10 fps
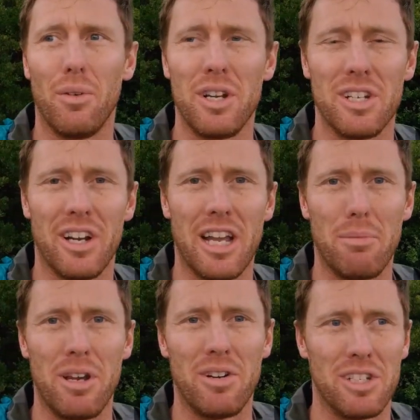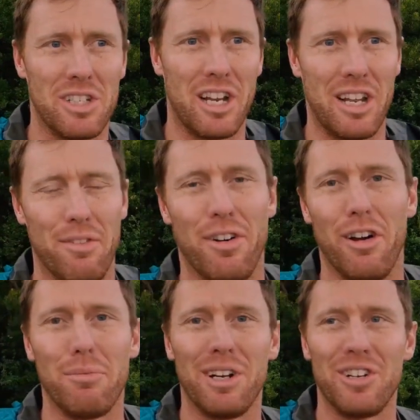the reason I come here is it's only a
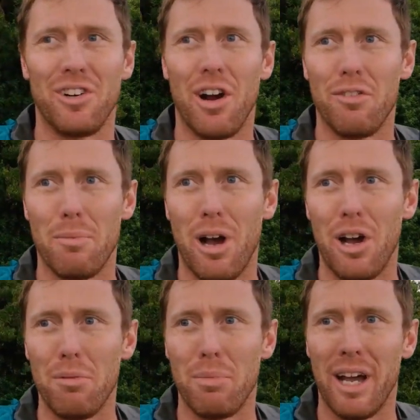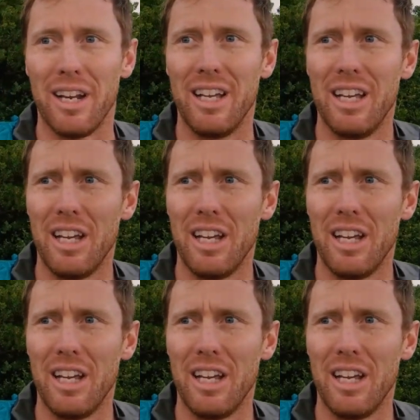5-minute drive from home, but